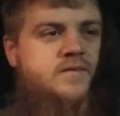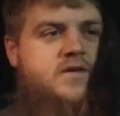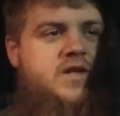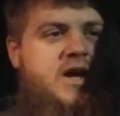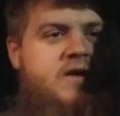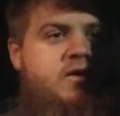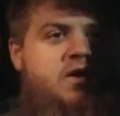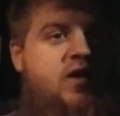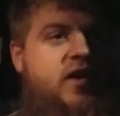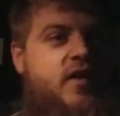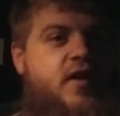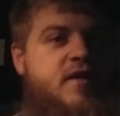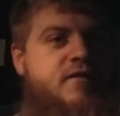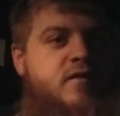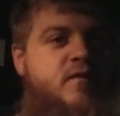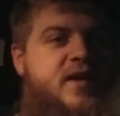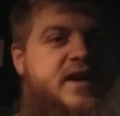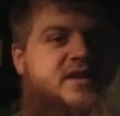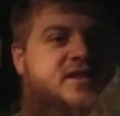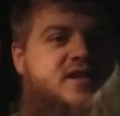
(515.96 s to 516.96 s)
I really love
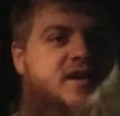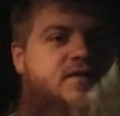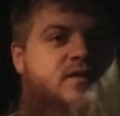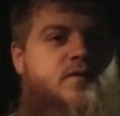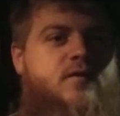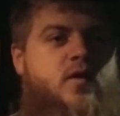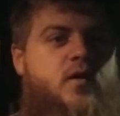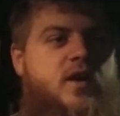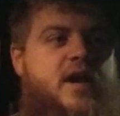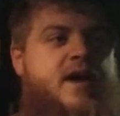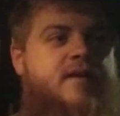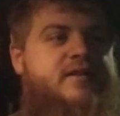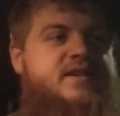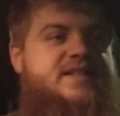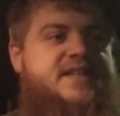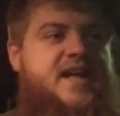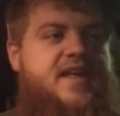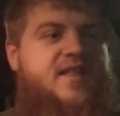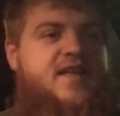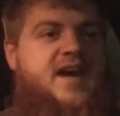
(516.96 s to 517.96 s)
Avenged Sevenfold. I would
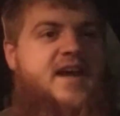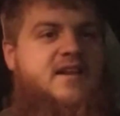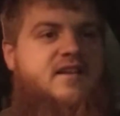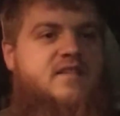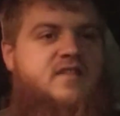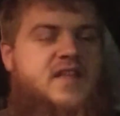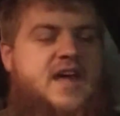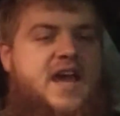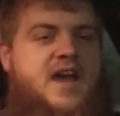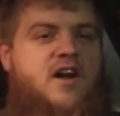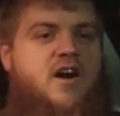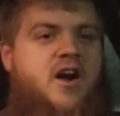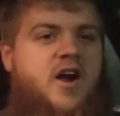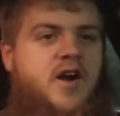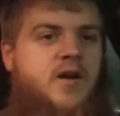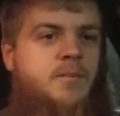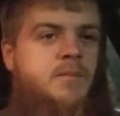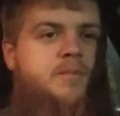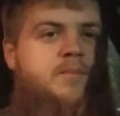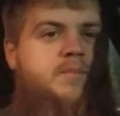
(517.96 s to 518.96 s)
say that they
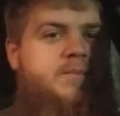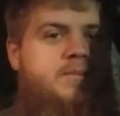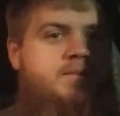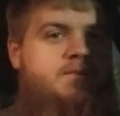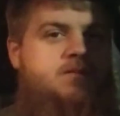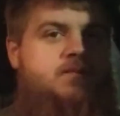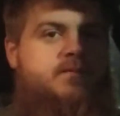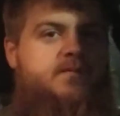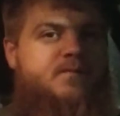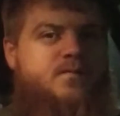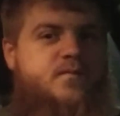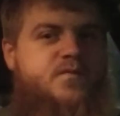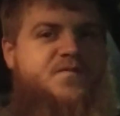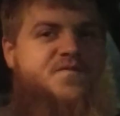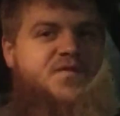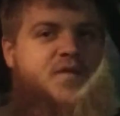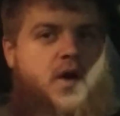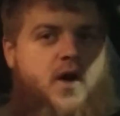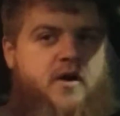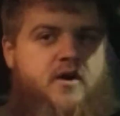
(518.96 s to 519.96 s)
are
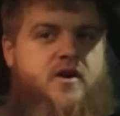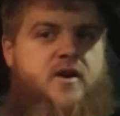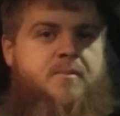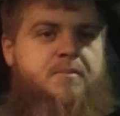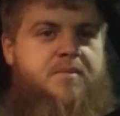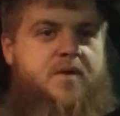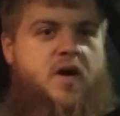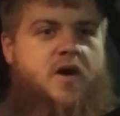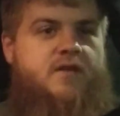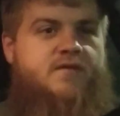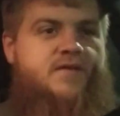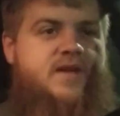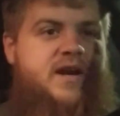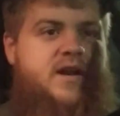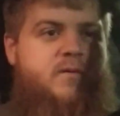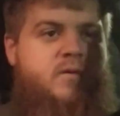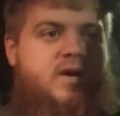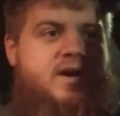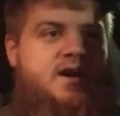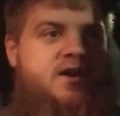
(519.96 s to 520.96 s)
far and above
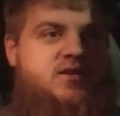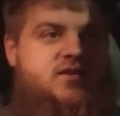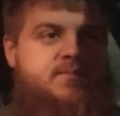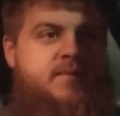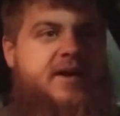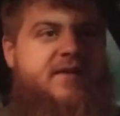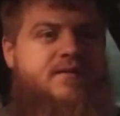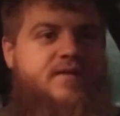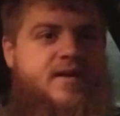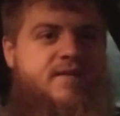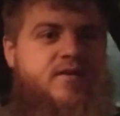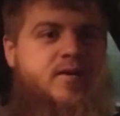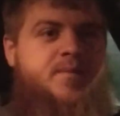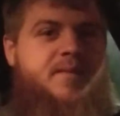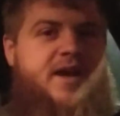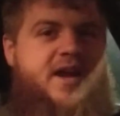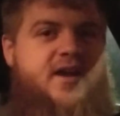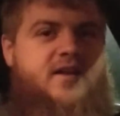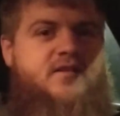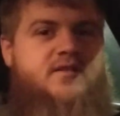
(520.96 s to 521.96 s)
anyone else my favorite
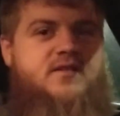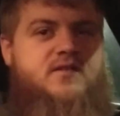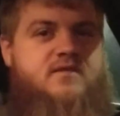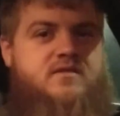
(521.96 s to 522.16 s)
band.